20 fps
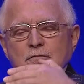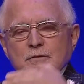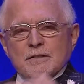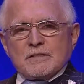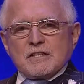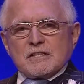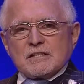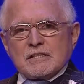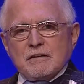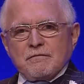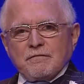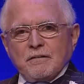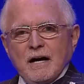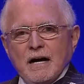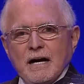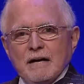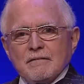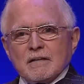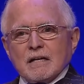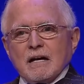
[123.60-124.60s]

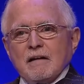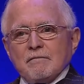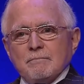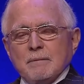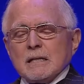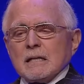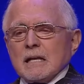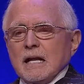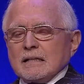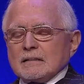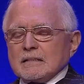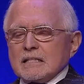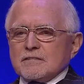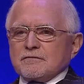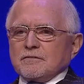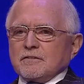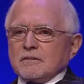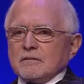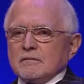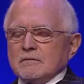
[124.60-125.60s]
365, and I've been like
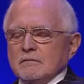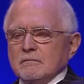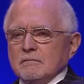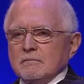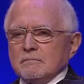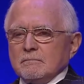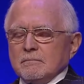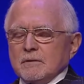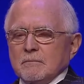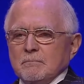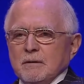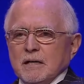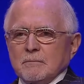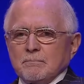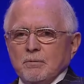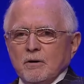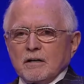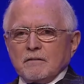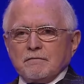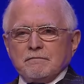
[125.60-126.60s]
this for the
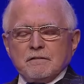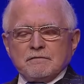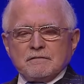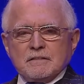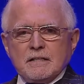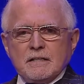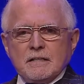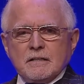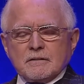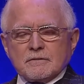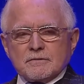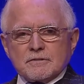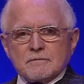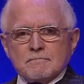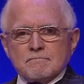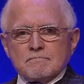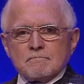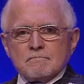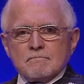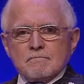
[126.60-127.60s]
better part of 50
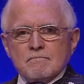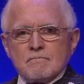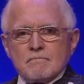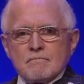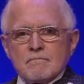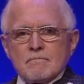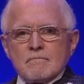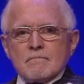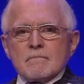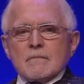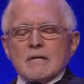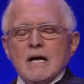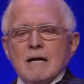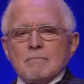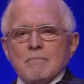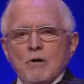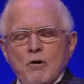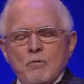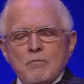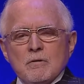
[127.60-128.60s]
years.
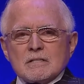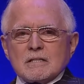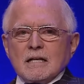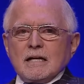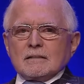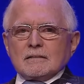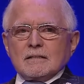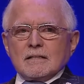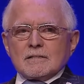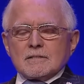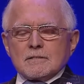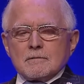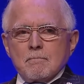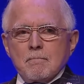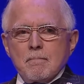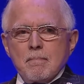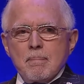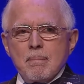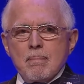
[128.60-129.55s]
I'm always like this.